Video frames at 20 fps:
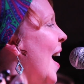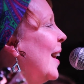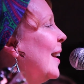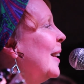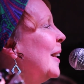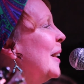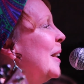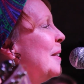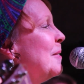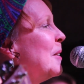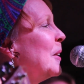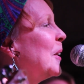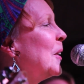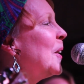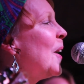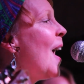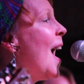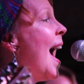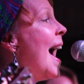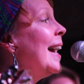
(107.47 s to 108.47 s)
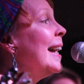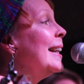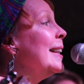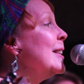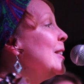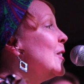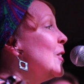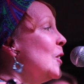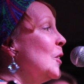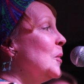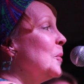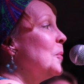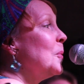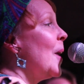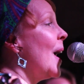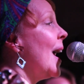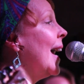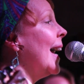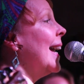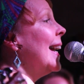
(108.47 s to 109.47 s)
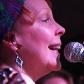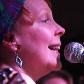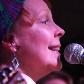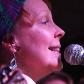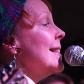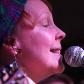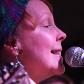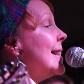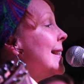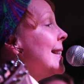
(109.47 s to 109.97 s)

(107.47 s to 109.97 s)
I'll leave the crying to the rain,